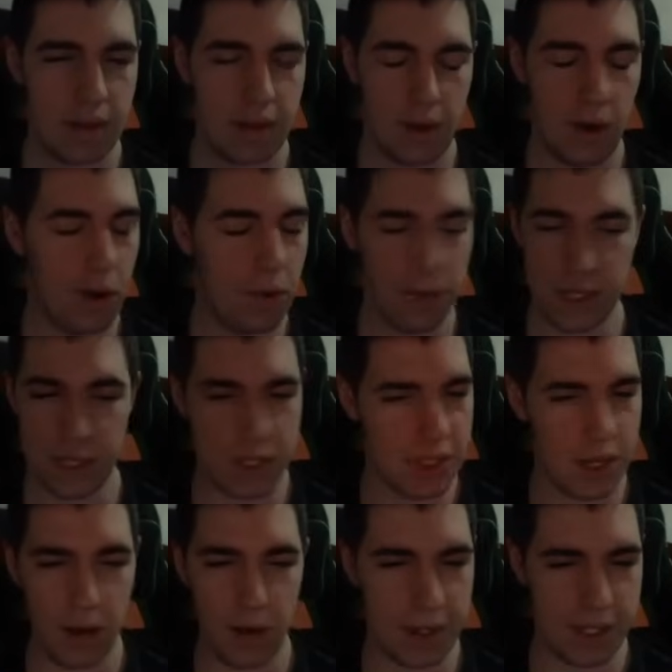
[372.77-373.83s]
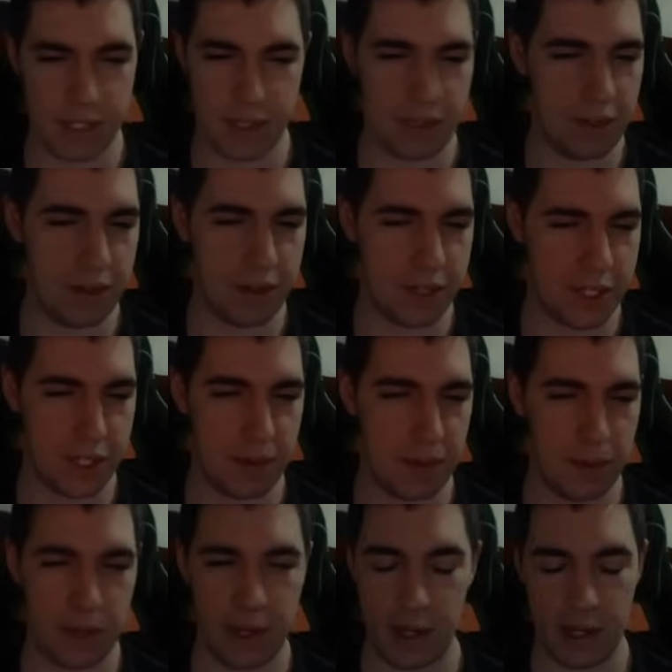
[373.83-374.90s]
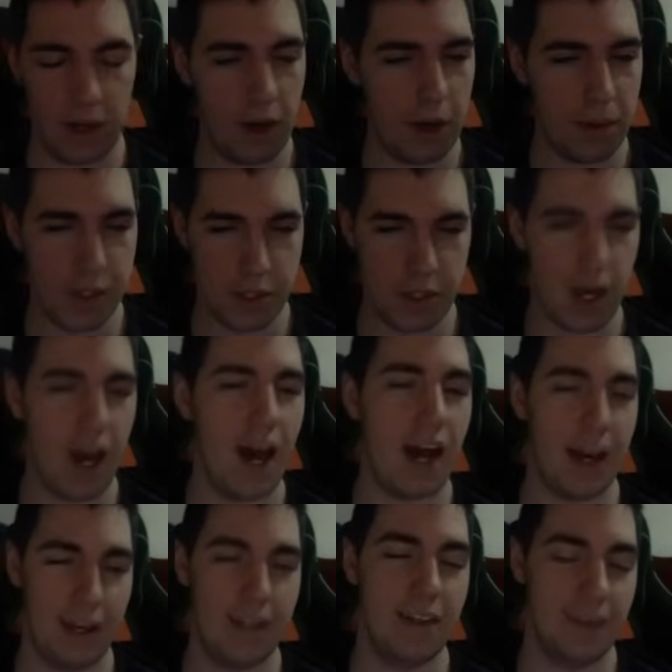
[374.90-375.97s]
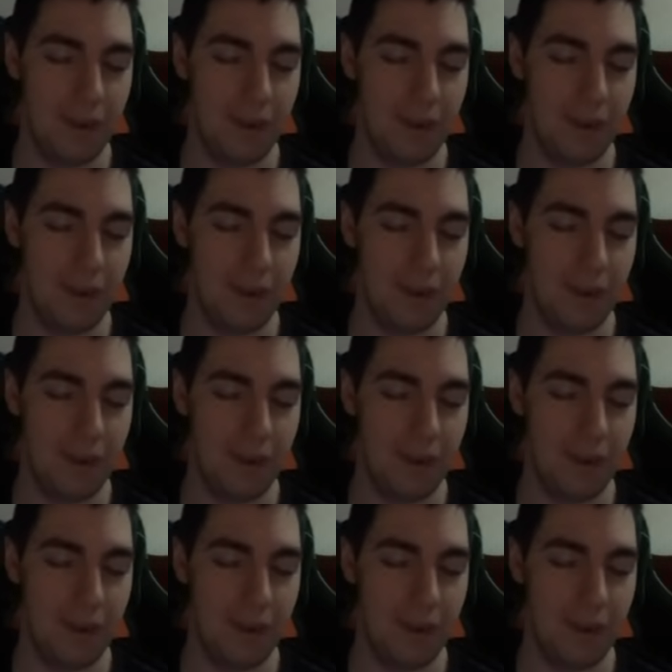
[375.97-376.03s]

Always, always, a tier 0 deck, always, ah!